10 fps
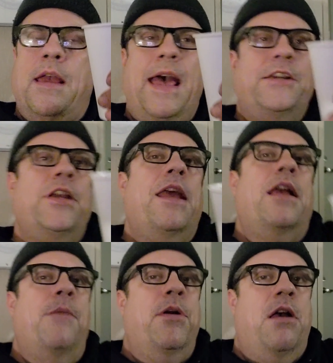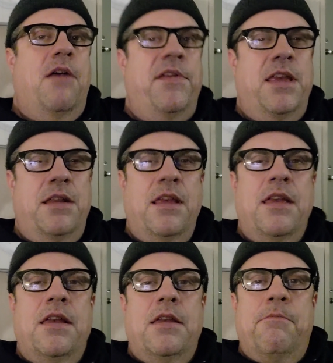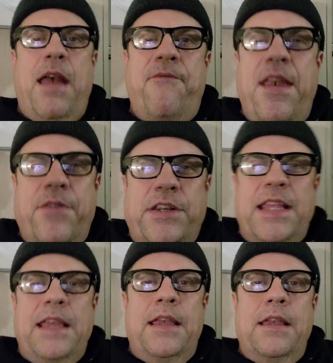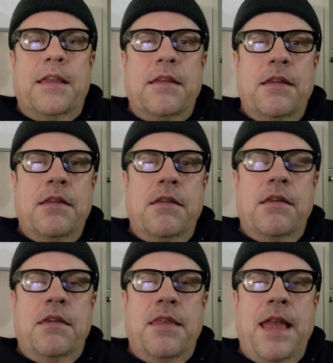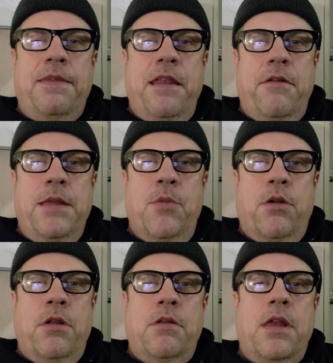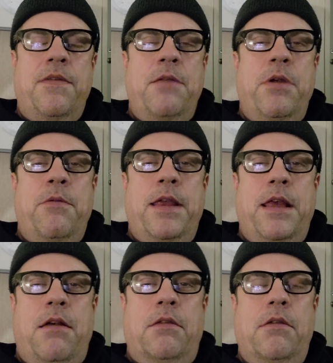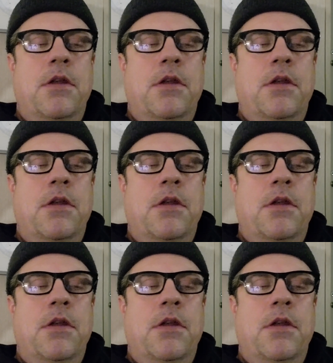Actually got a cup of coffee. My favorite tea is not there anymore. I think we ran out,